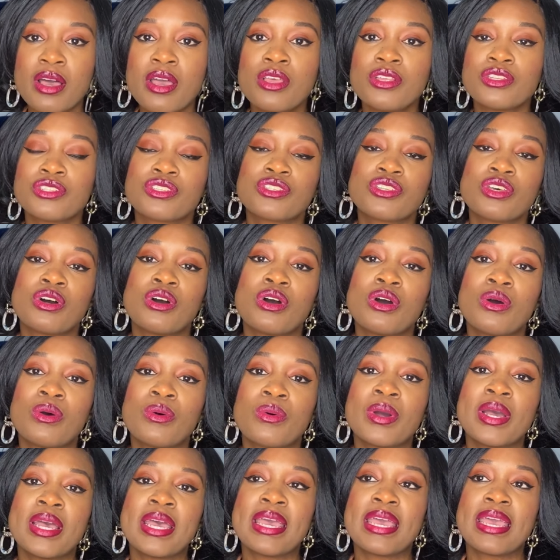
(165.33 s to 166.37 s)

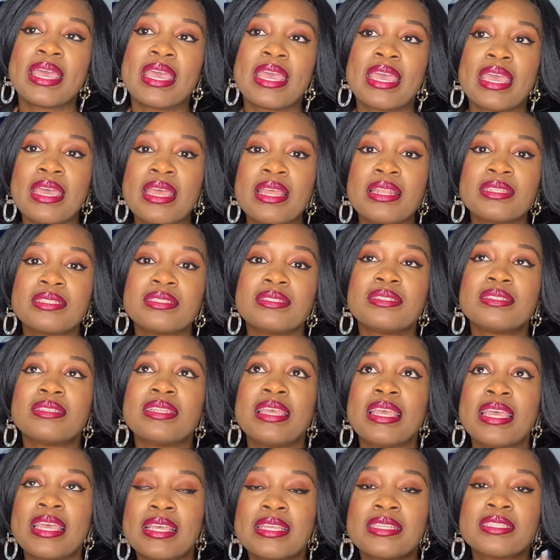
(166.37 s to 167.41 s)
so it
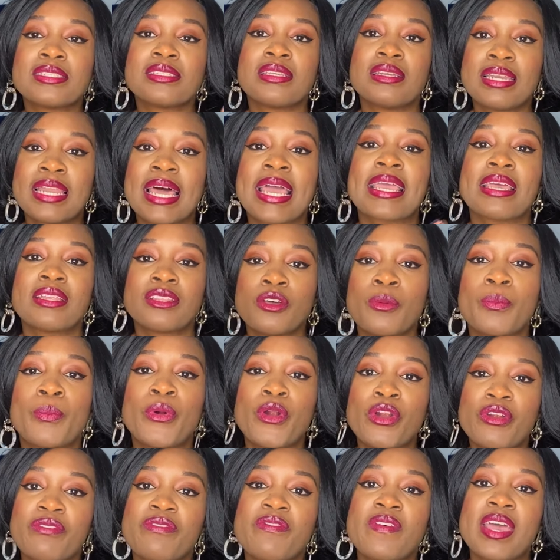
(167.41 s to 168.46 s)
is like the
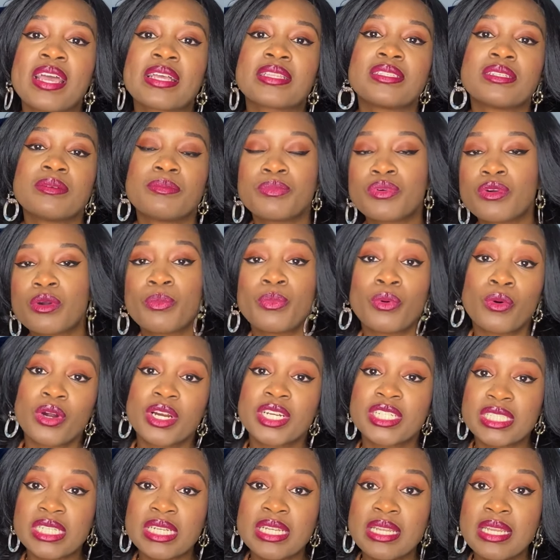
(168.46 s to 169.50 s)
perfect
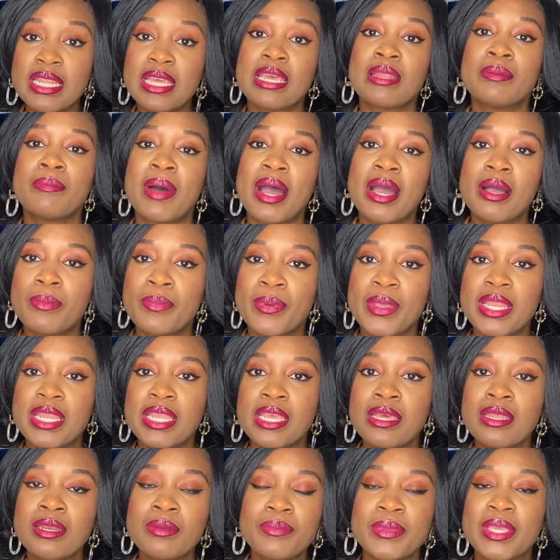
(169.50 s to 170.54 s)
proportion in my
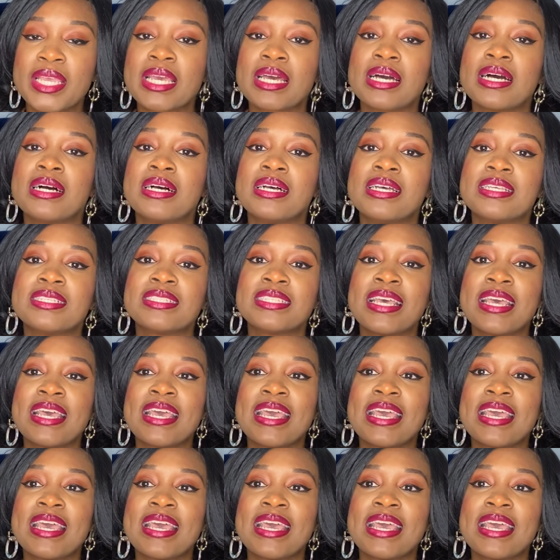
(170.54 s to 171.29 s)
opinion, because